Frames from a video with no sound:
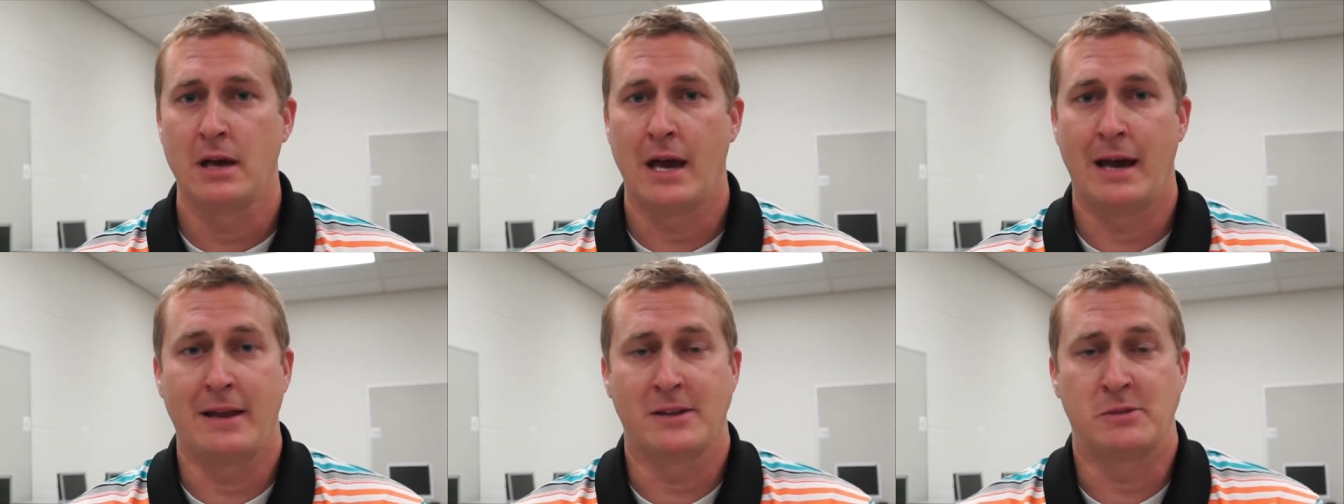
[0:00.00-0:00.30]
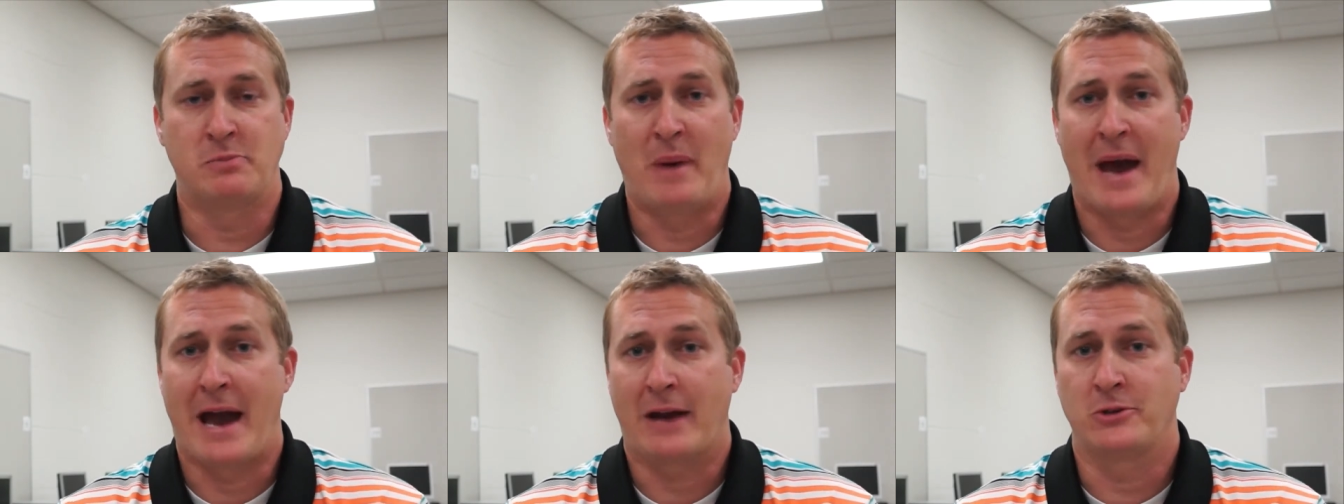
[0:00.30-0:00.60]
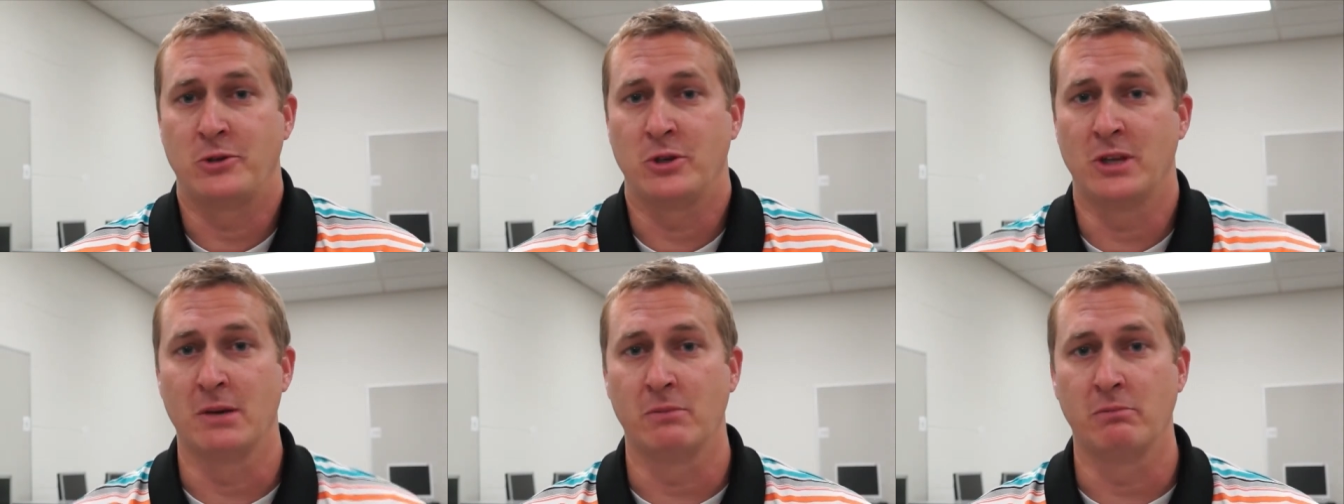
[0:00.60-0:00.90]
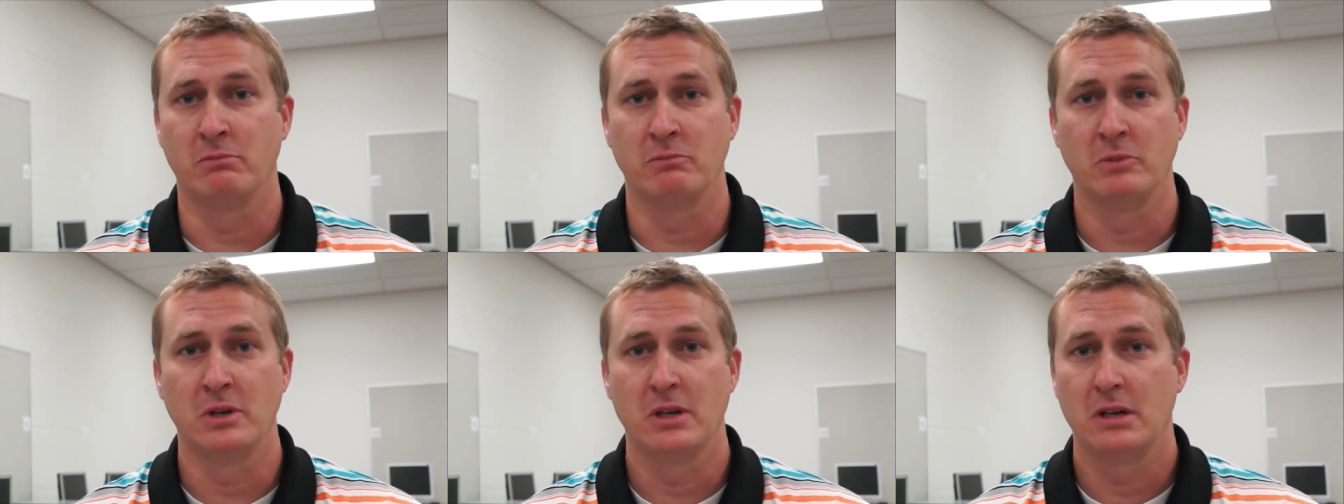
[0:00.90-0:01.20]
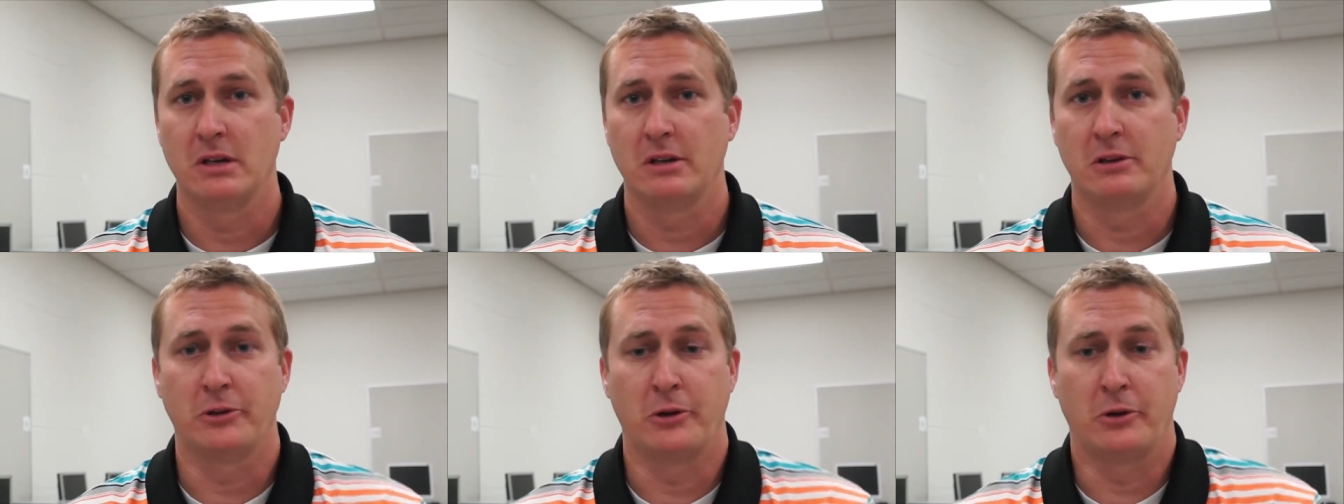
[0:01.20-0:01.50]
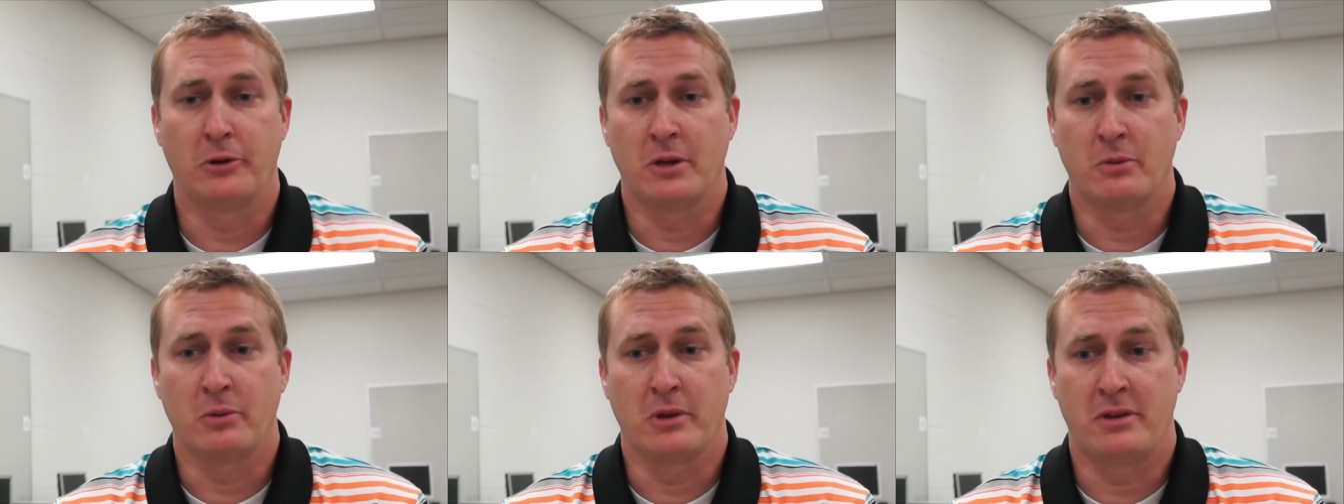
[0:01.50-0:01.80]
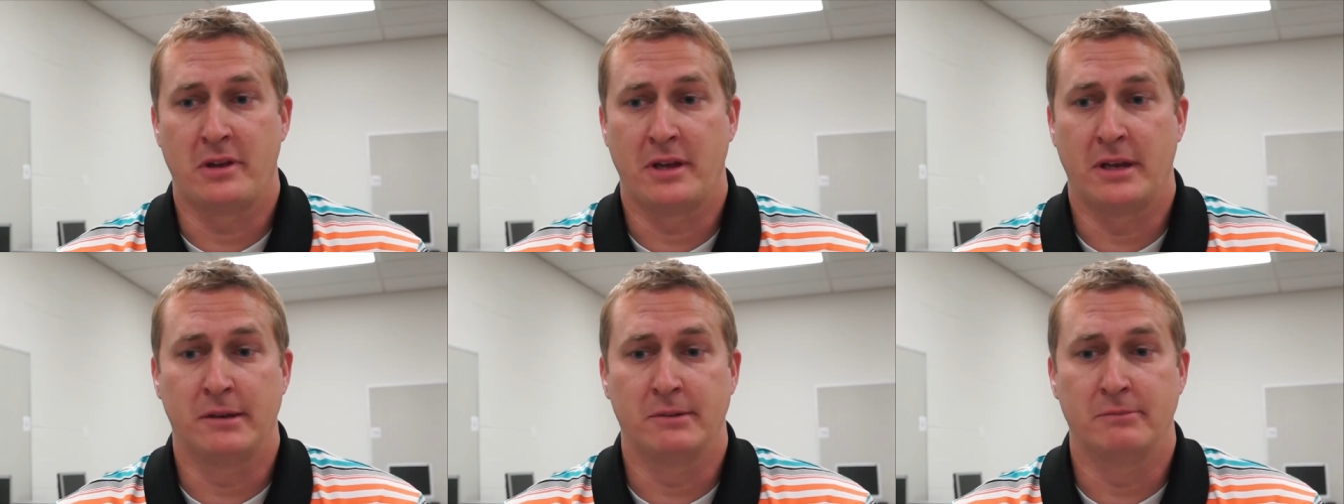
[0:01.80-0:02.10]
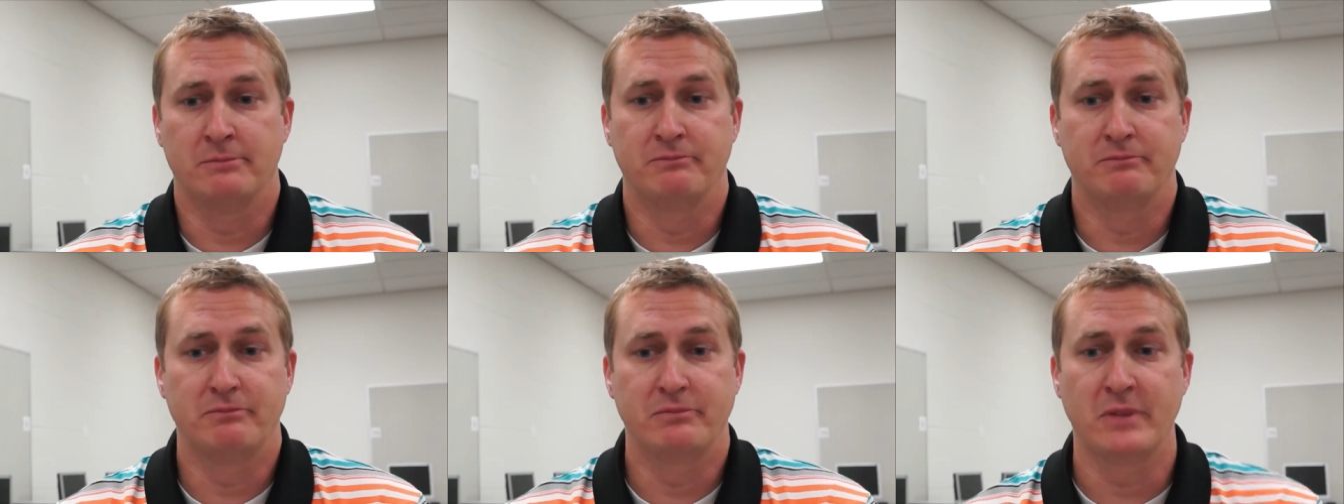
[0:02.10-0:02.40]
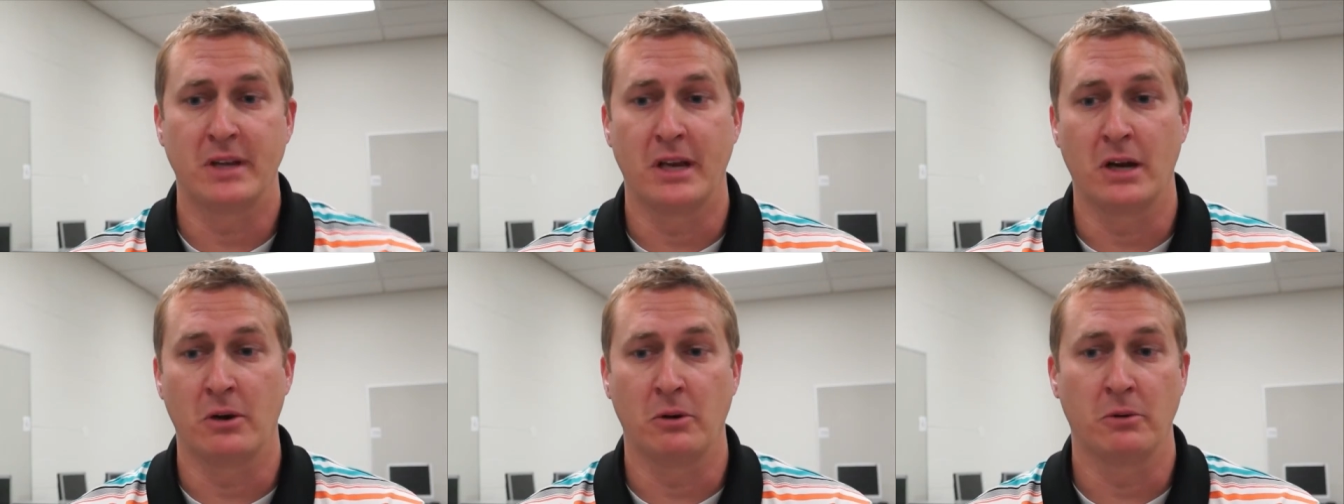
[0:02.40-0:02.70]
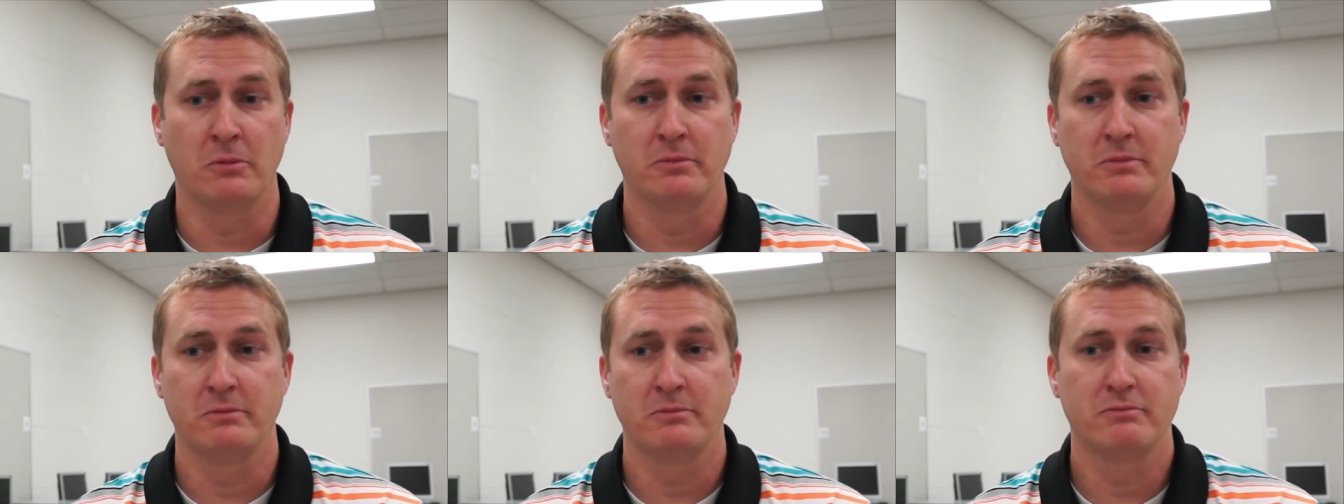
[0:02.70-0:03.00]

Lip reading: and it's back to them literally within, you know,